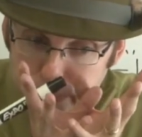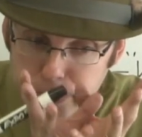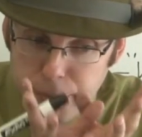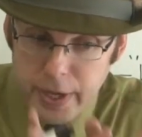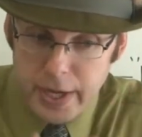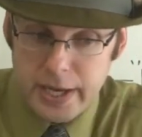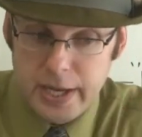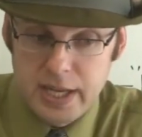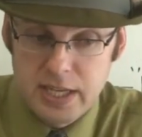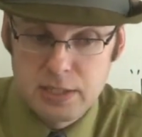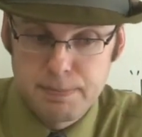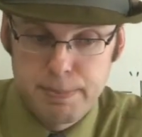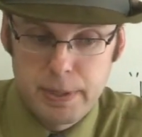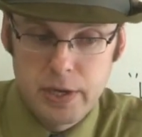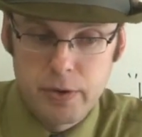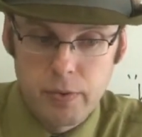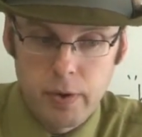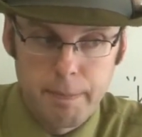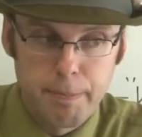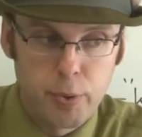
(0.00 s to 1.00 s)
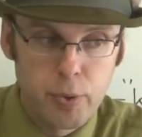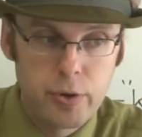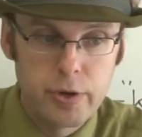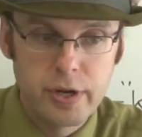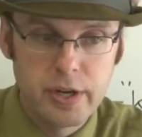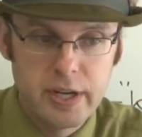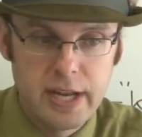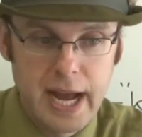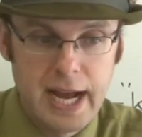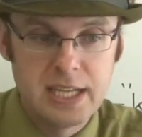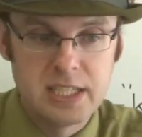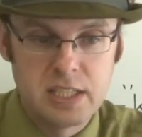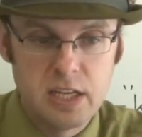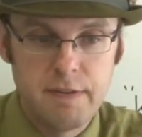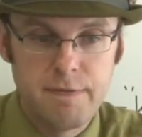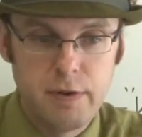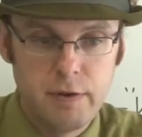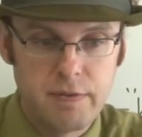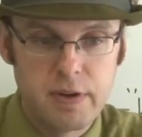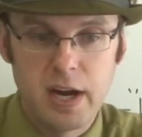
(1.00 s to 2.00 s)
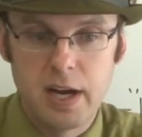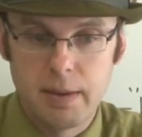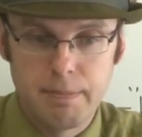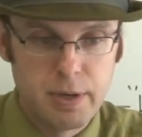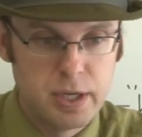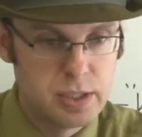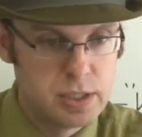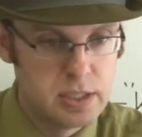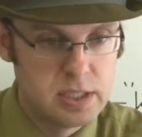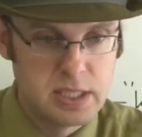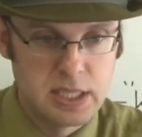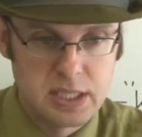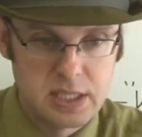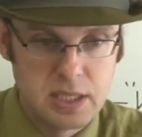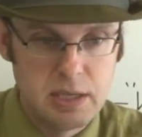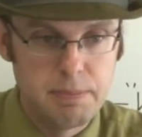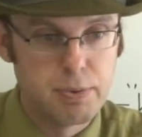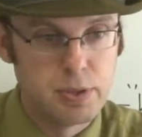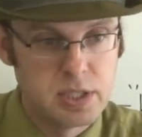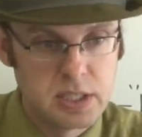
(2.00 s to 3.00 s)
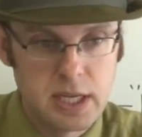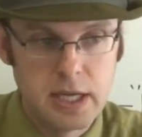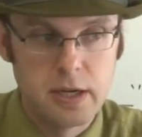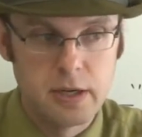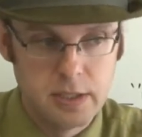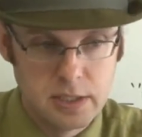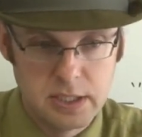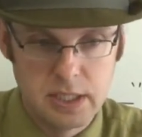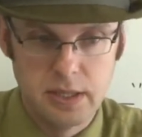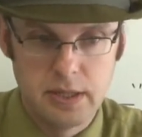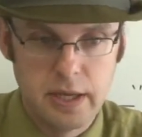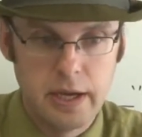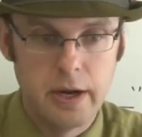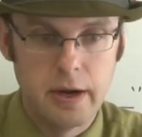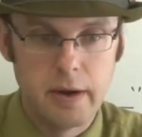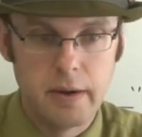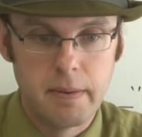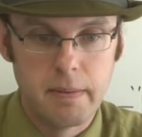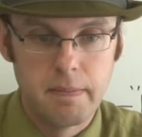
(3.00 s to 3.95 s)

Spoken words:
But it's being reported as if you've got a bunch of 60%ers in there.